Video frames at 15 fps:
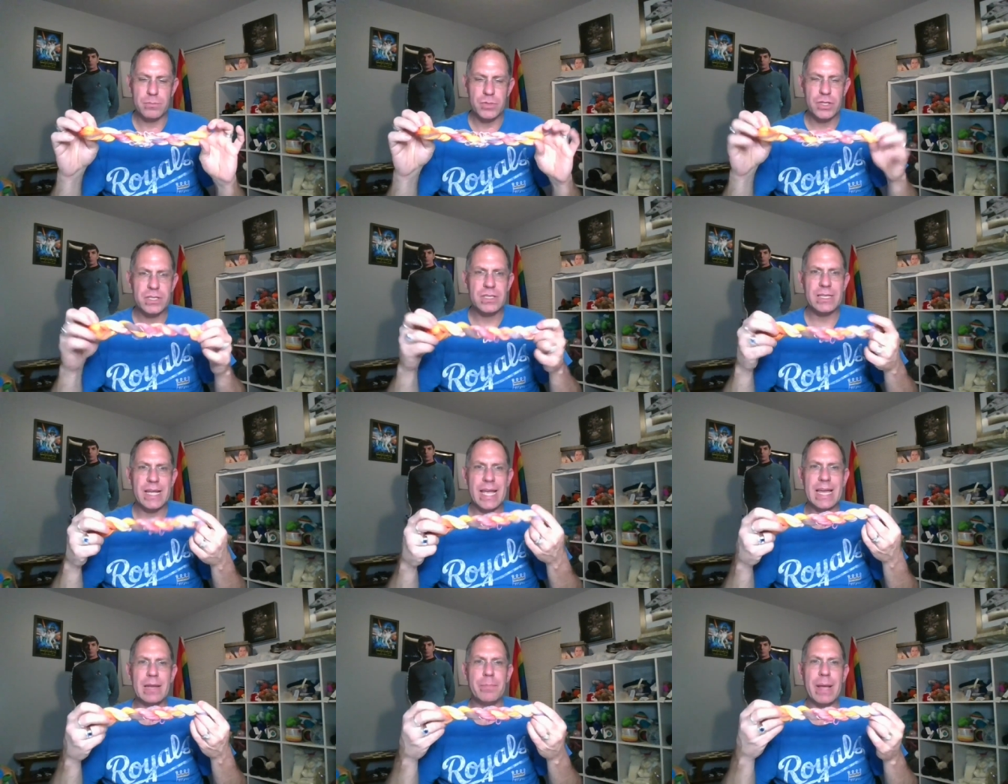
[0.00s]
just to
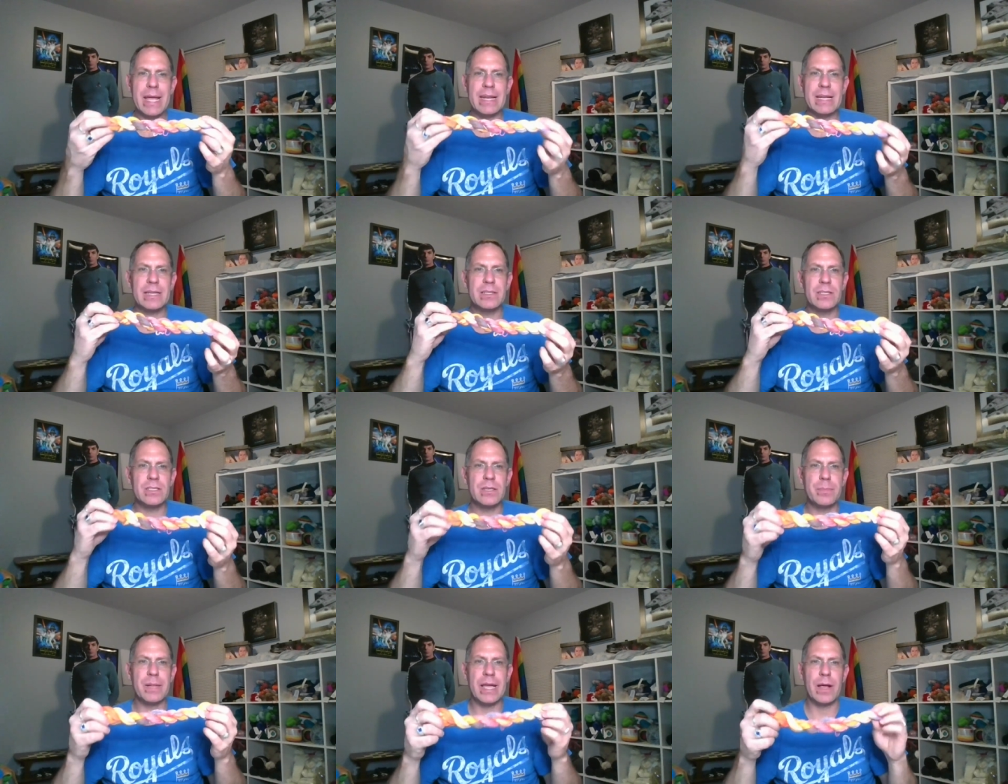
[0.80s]
hand paint it, just
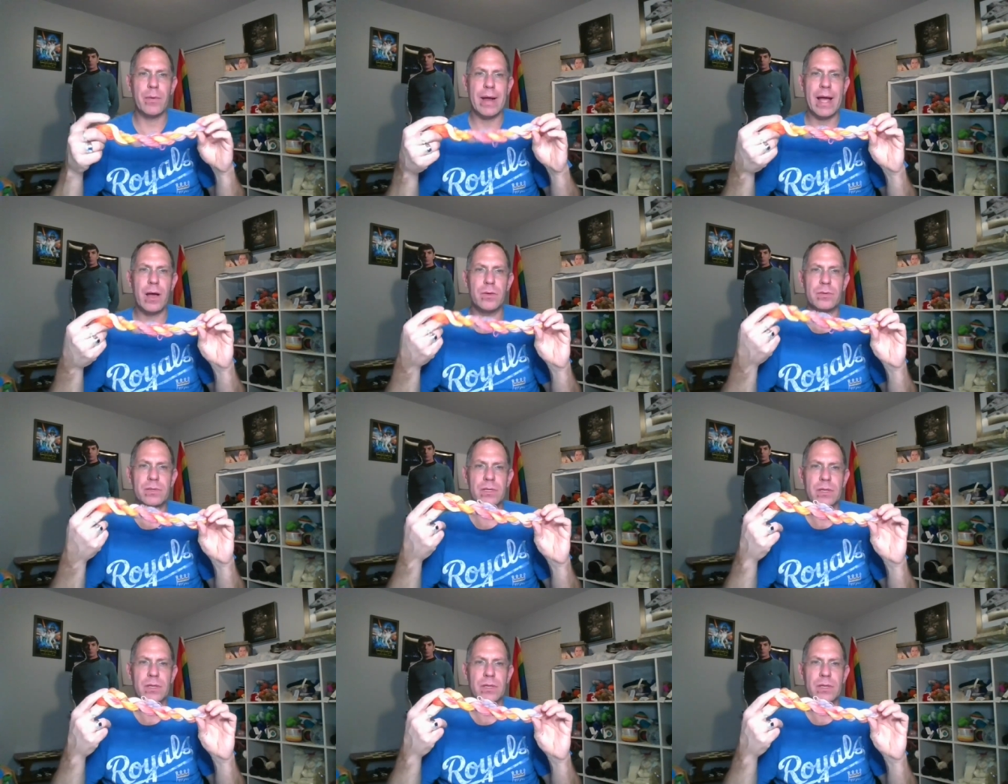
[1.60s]
to play around.